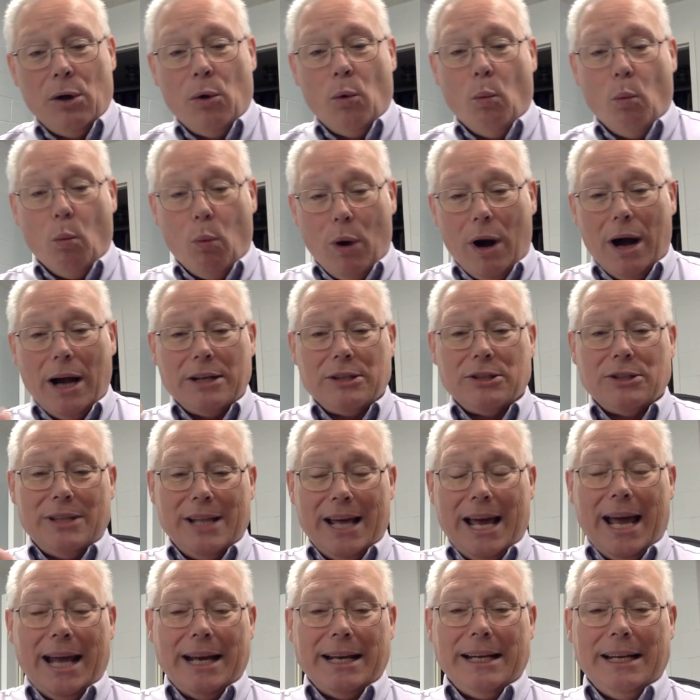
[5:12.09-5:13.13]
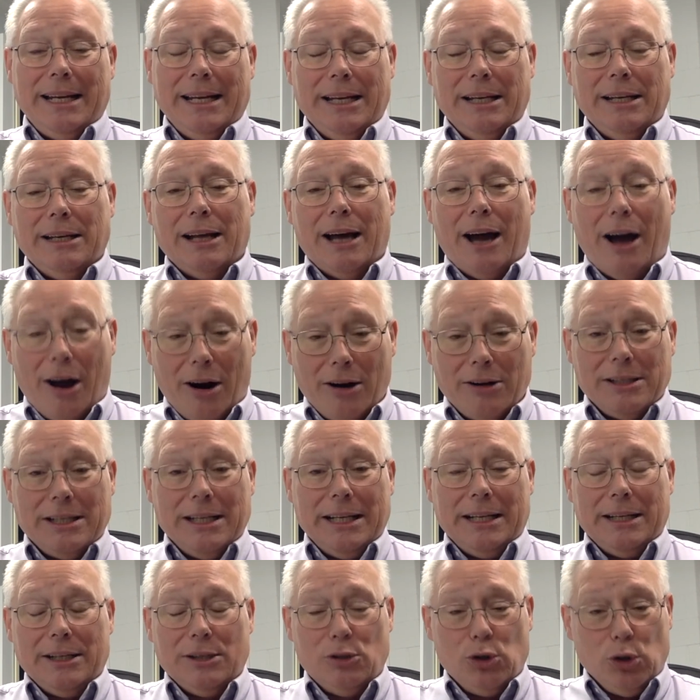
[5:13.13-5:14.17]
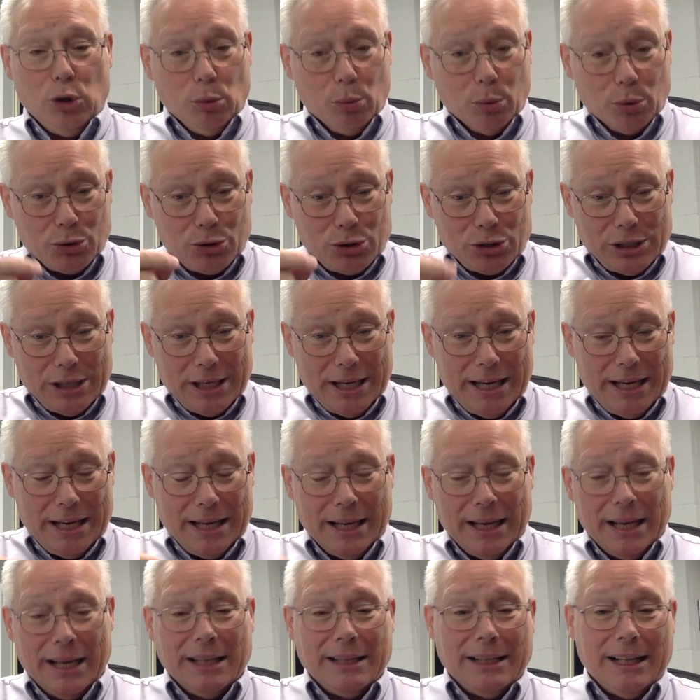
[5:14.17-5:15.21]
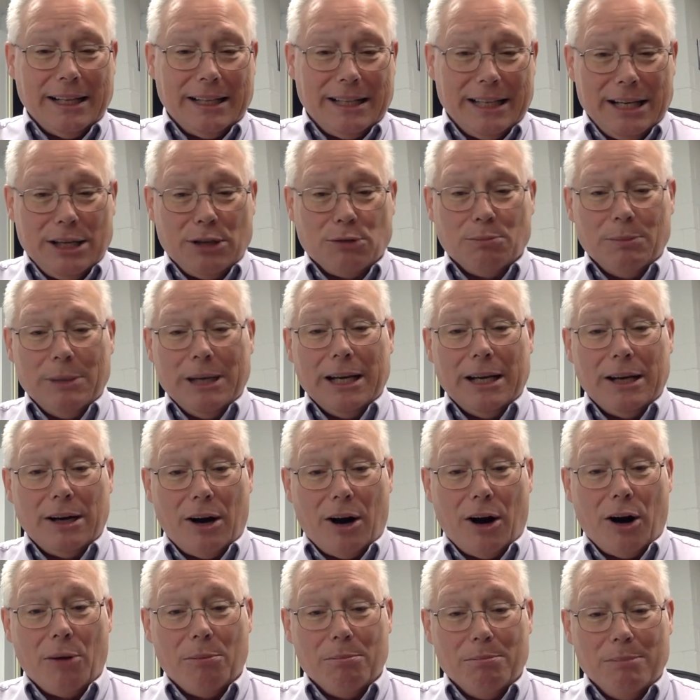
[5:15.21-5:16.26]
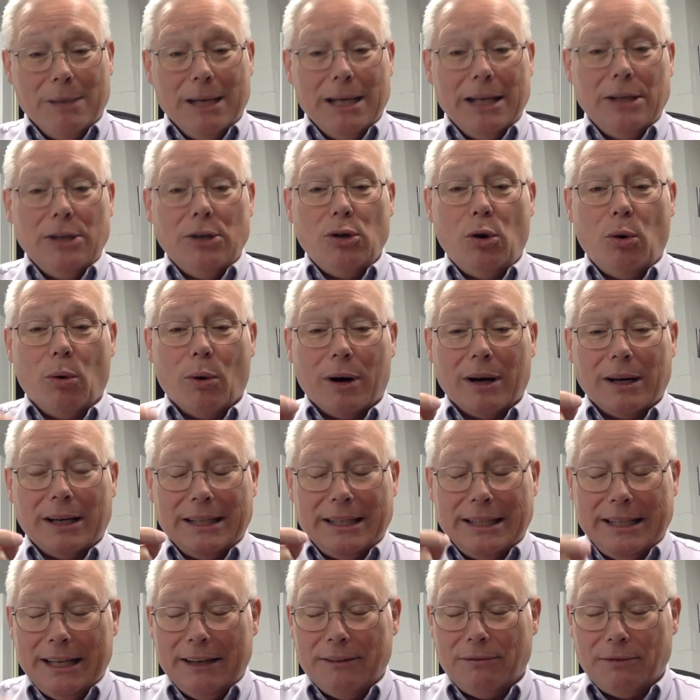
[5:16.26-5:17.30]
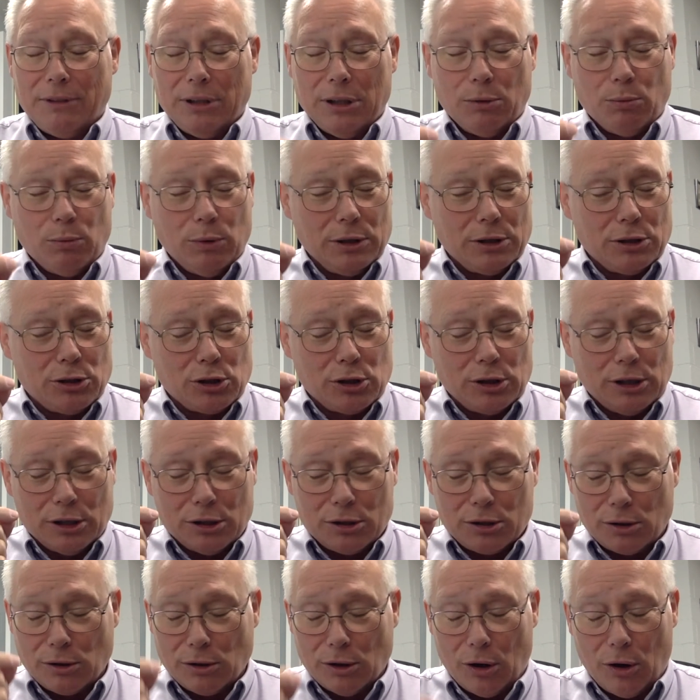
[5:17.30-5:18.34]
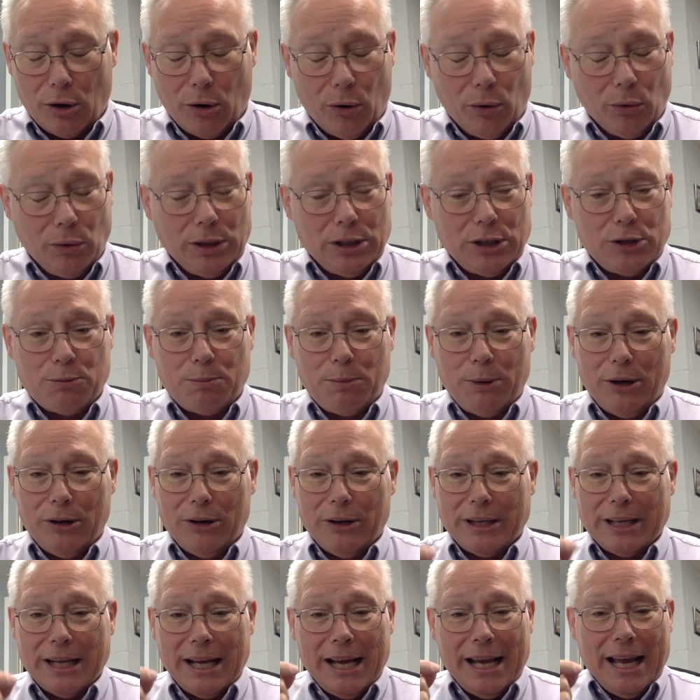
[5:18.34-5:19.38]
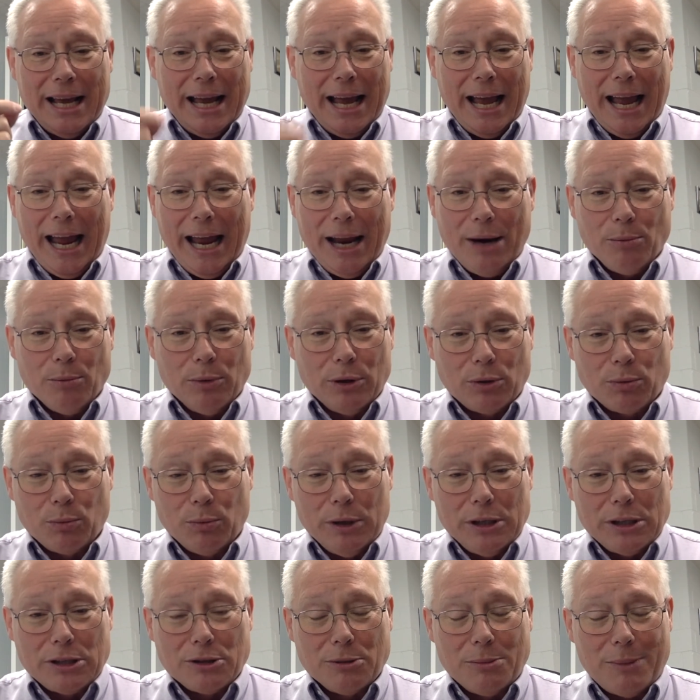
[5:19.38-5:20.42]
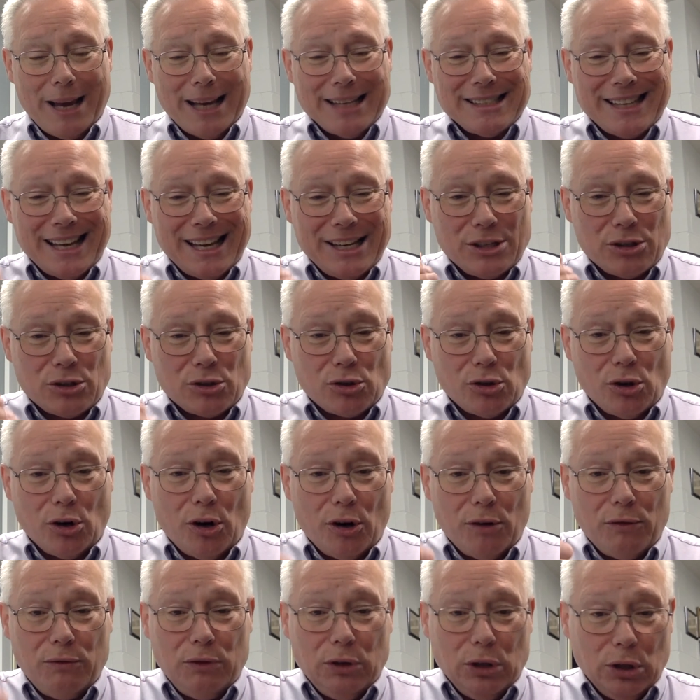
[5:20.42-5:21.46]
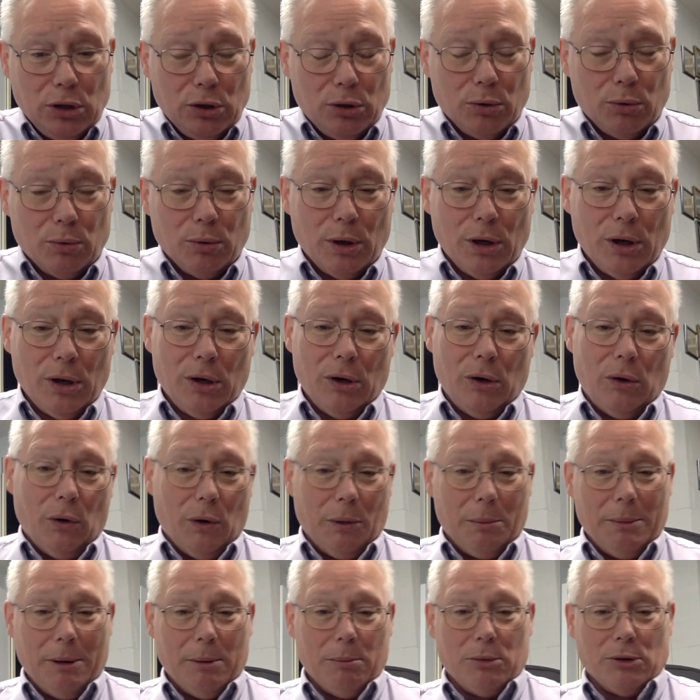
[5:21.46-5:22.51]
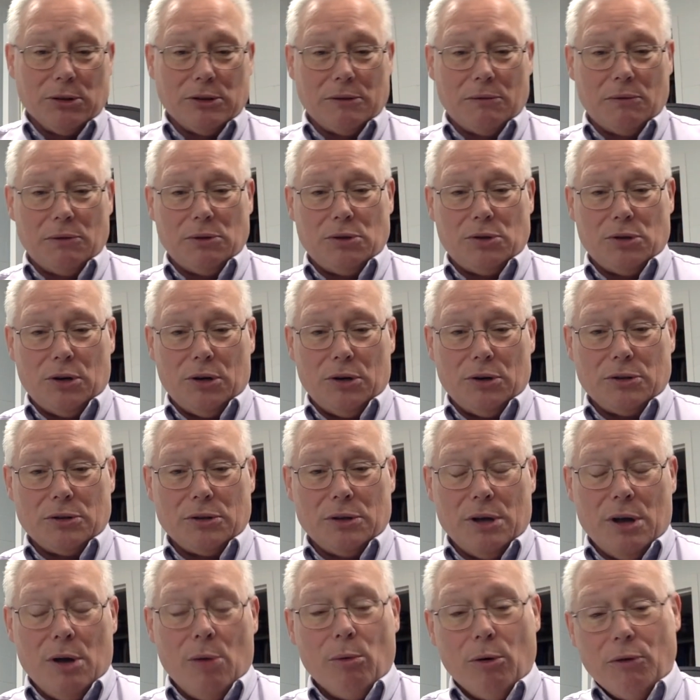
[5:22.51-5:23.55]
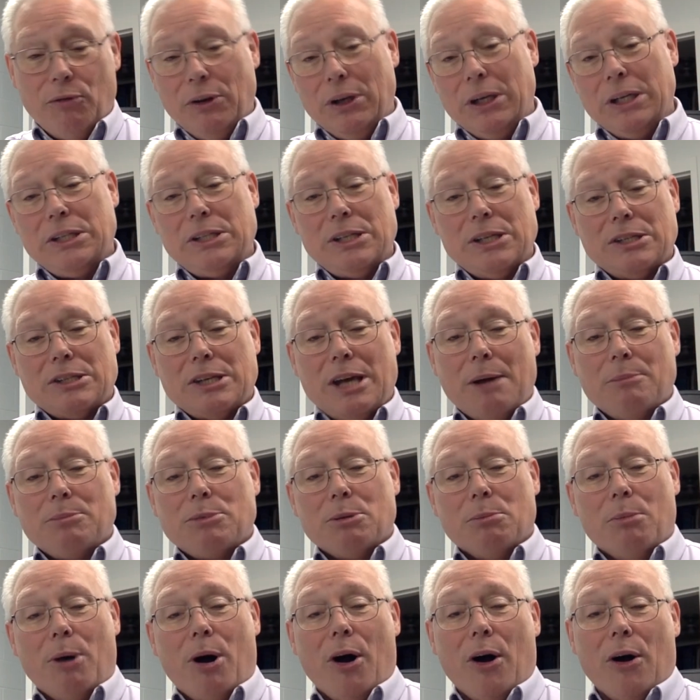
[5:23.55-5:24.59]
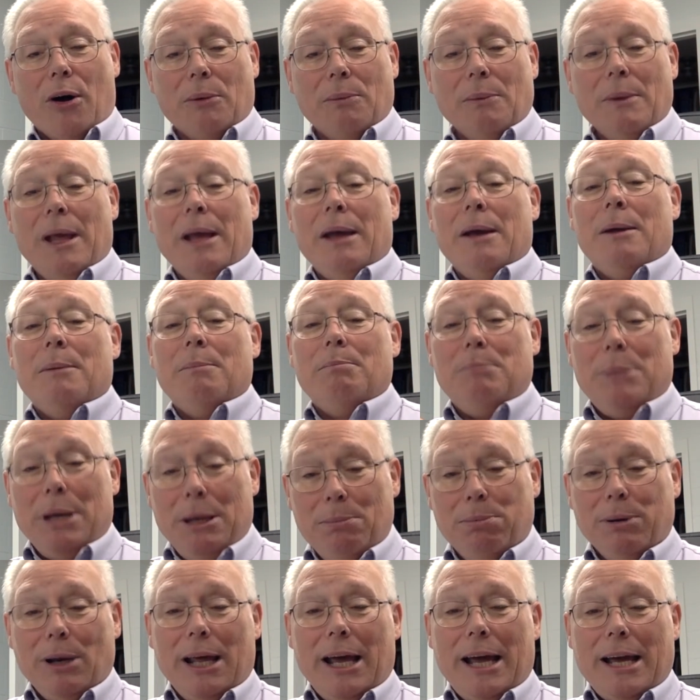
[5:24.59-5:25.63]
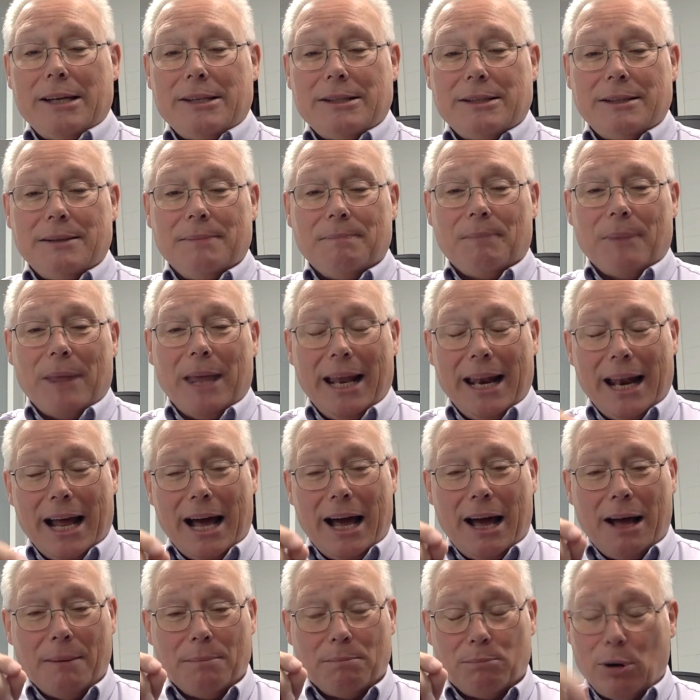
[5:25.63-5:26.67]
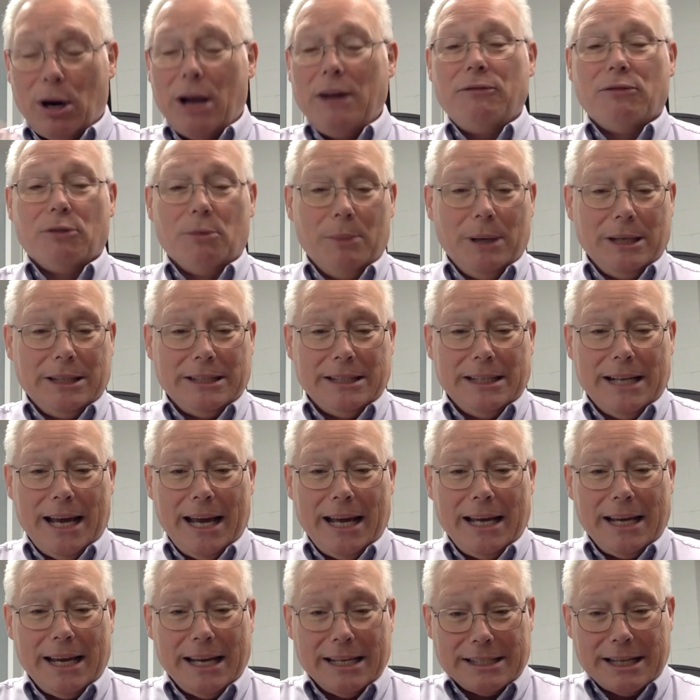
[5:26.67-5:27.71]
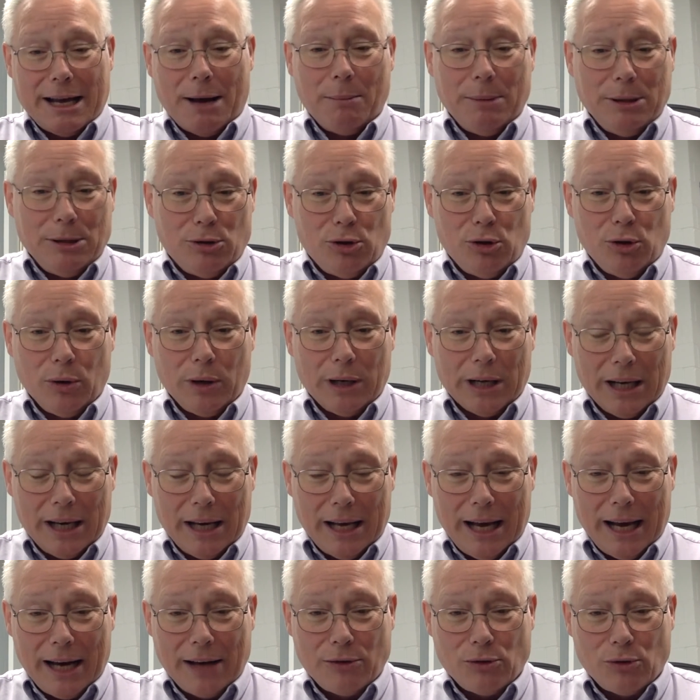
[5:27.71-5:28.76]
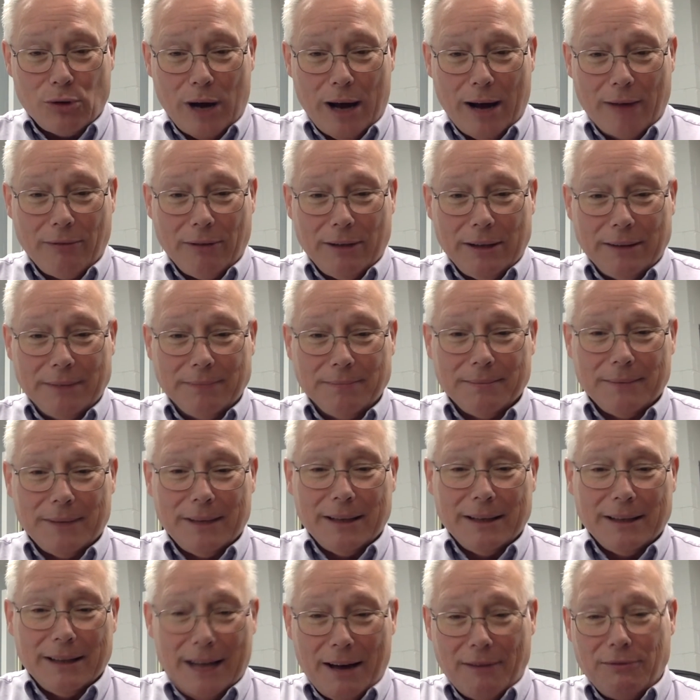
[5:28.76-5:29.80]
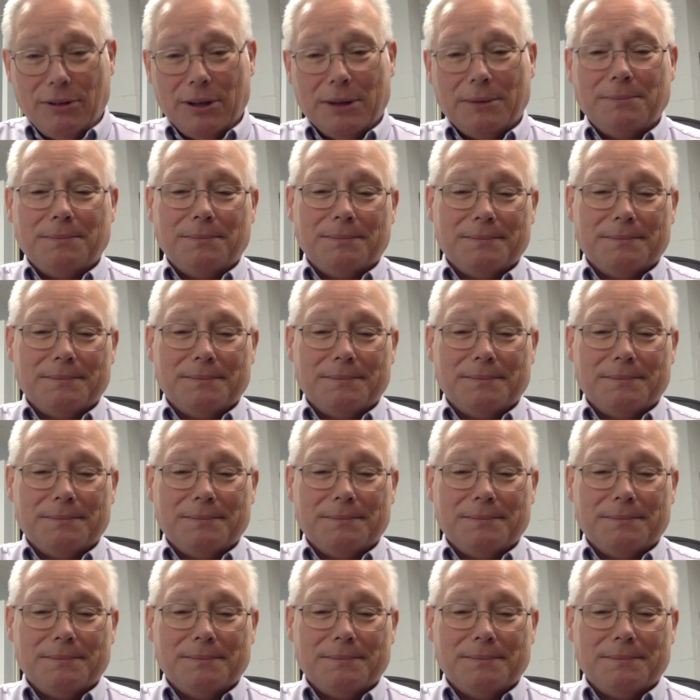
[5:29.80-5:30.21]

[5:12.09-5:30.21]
Watch that in our deacons. You will see that these men are men who are gifted with the Holy Spirit and with wisdom as they serve you who are members of the church. We'll finish this up tomorrow. Be blessed, and pray for me today as I'll be doing a lot of traveling. Love you.